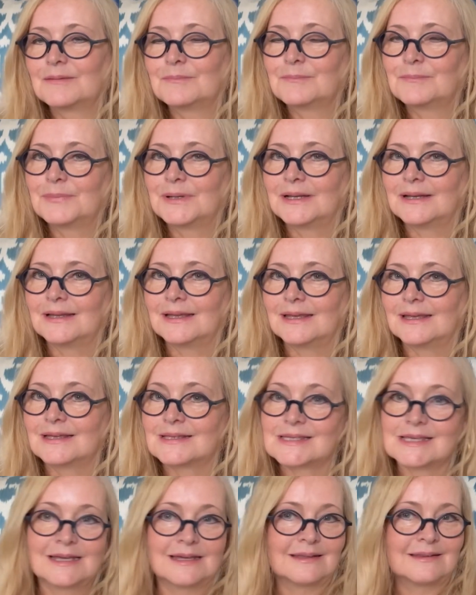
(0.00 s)

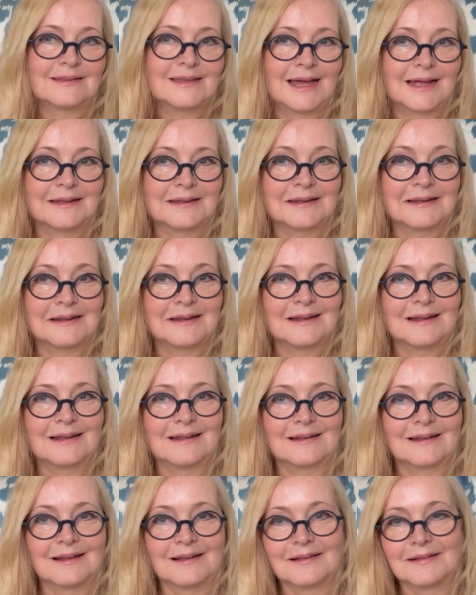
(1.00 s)
Please hit that
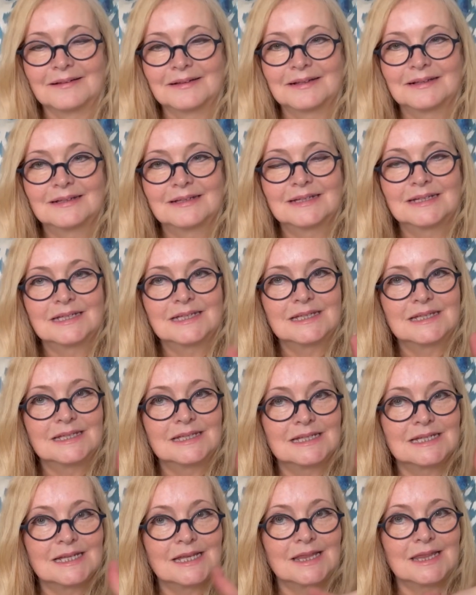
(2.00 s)
little
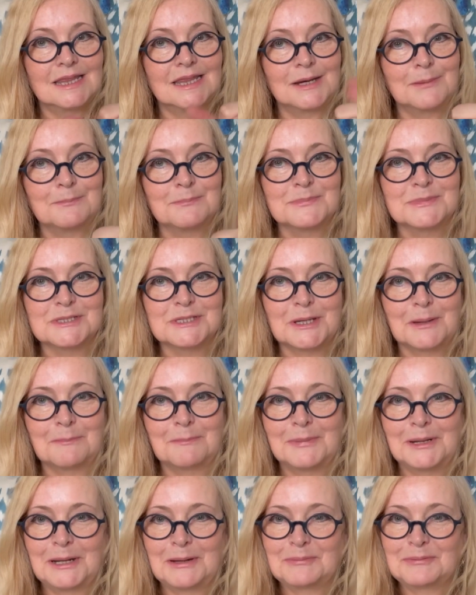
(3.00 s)
thumbs up
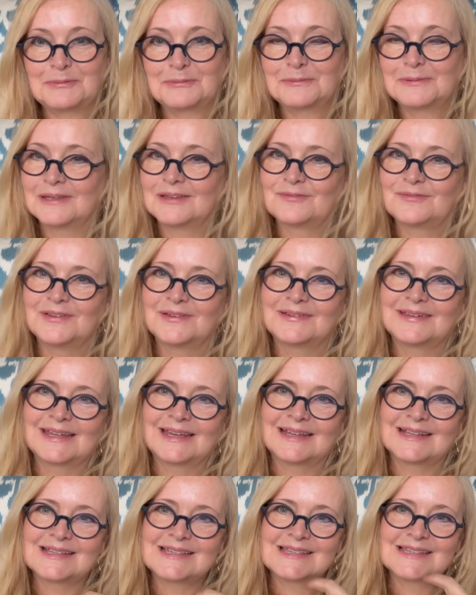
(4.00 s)
love if you
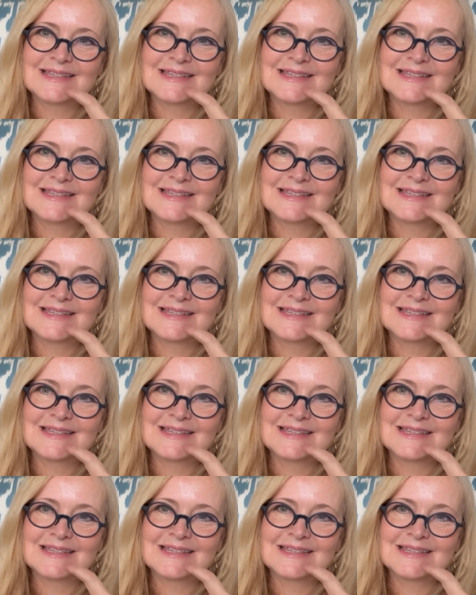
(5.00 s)
did.